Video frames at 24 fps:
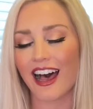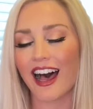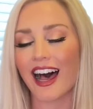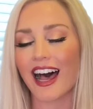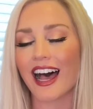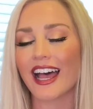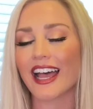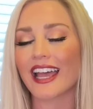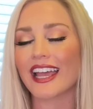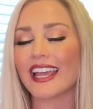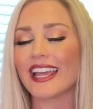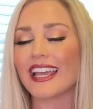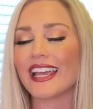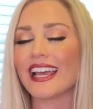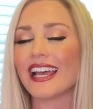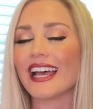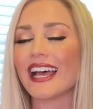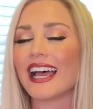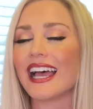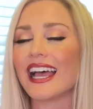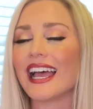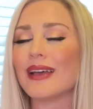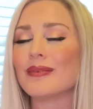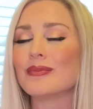
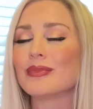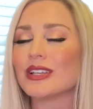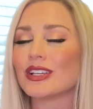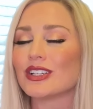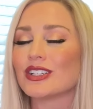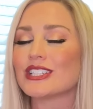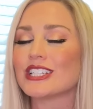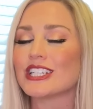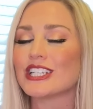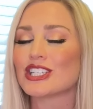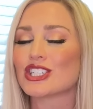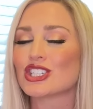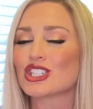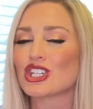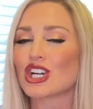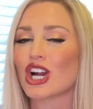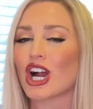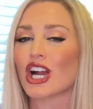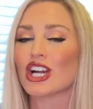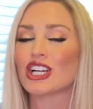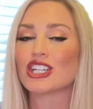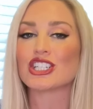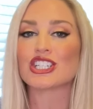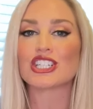I am guilty as
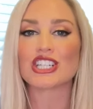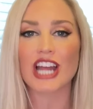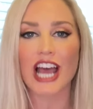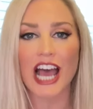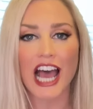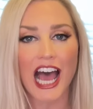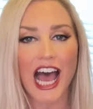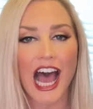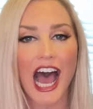charged.